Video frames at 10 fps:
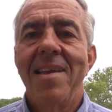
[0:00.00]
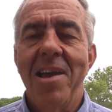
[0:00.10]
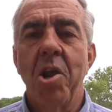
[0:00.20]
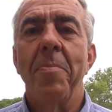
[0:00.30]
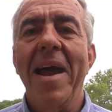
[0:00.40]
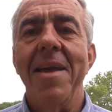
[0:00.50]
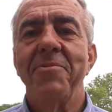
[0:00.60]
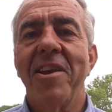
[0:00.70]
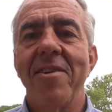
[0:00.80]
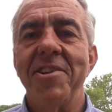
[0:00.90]
Hello, my name
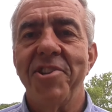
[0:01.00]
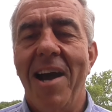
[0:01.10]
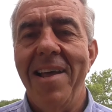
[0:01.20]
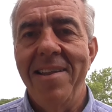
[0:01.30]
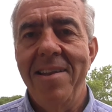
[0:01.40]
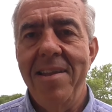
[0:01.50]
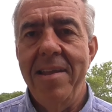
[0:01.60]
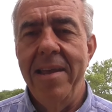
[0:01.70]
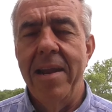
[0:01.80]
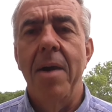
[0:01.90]
is Gary
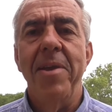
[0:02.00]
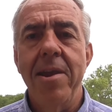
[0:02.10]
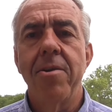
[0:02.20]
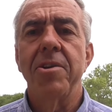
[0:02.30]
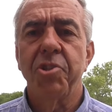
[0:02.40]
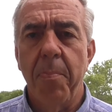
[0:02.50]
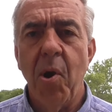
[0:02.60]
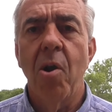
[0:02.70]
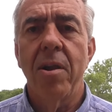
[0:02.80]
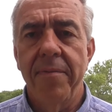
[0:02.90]
Schotten, and I'm here as a
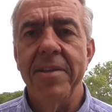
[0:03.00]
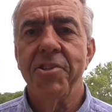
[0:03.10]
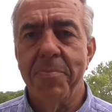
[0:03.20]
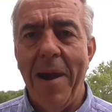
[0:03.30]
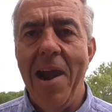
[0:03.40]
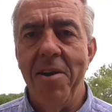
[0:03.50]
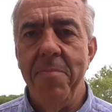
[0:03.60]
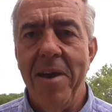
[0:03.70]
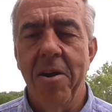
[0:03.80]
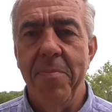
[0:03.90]
part of
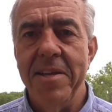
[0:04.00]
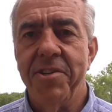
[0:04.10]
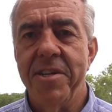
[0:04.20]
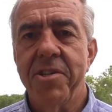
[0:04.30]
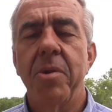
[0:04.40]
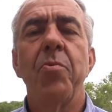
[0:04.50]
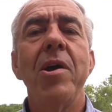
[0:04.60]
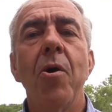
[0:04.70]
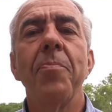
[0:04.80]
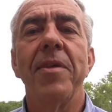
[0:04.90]
Inspiring Better Business. And
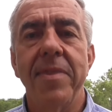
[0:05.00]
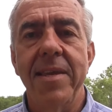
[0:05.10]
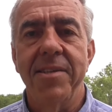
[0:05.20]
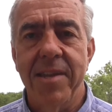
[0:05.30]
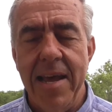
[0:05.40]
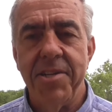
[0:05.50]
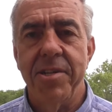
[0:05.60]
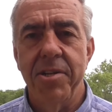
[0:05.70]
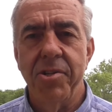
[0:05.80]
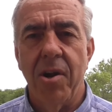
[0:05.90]
we hope that these
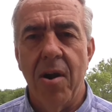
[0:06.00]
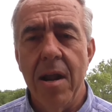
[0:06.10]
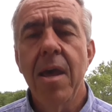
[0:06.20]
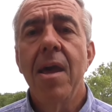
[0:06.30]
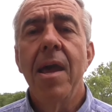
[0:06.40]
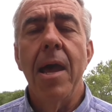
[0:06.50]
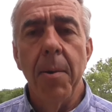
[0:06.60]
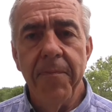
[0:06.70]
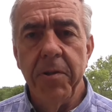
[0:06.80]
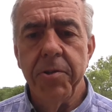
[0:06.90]
lessons are
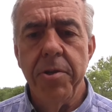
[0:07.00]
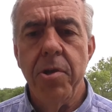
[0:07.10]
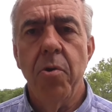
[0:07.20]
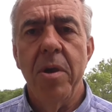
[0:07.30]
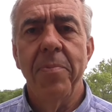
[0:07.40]
helpful to you.